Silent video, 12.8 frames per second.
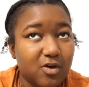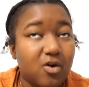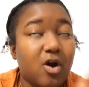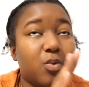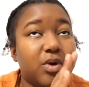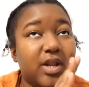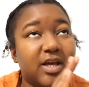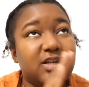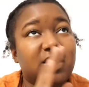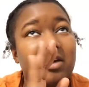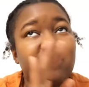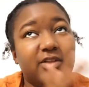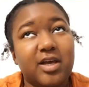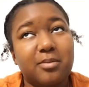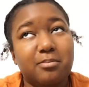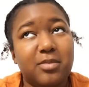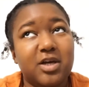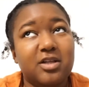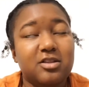I would have to have like
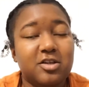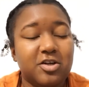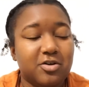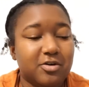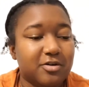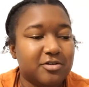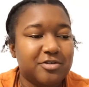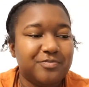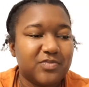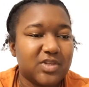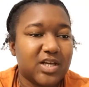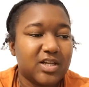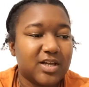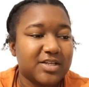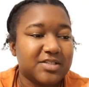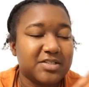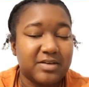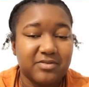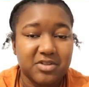met the girl at like
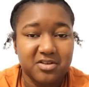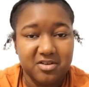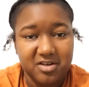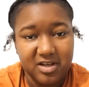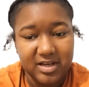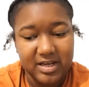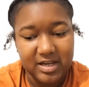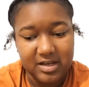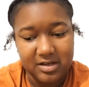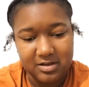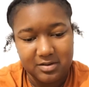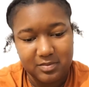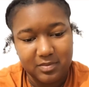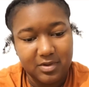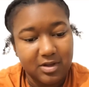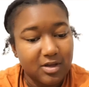7:30, 8 a.m.